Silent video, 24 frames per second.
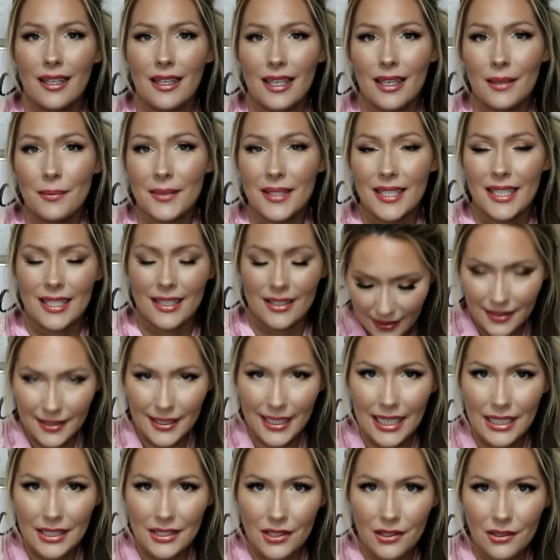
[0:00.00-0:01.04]
Ipsy.
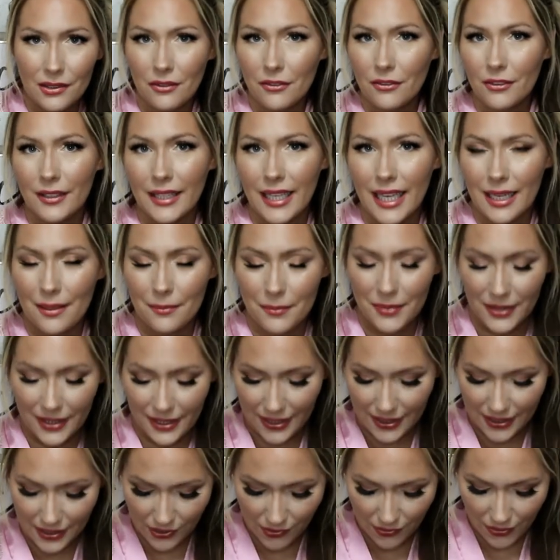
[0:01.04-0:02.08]
Stay tuned for that
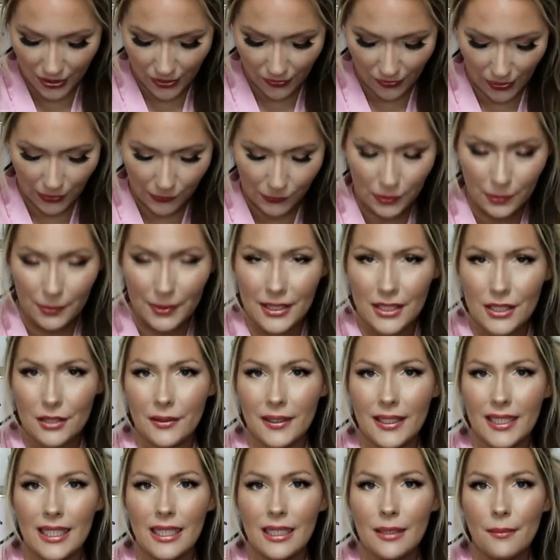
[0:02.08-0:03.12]
because you know I will be
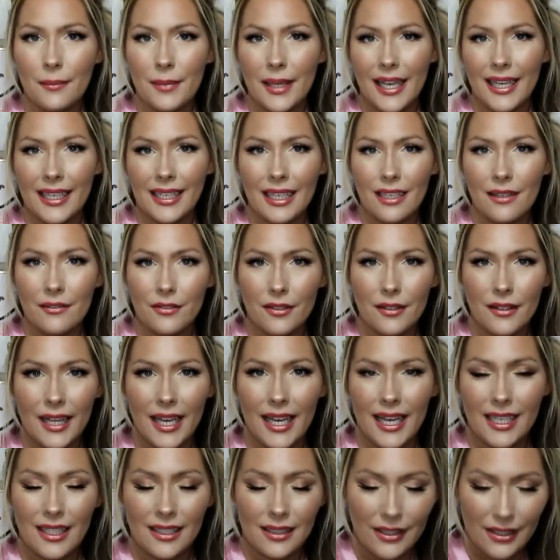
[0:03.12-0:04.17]
doing an unbagging for
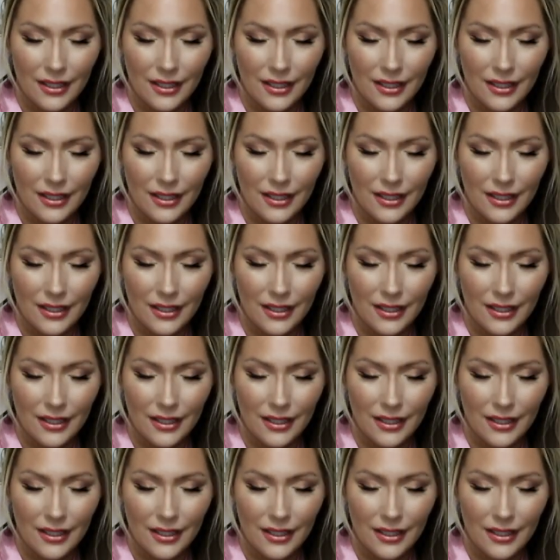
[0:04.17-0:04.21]
that.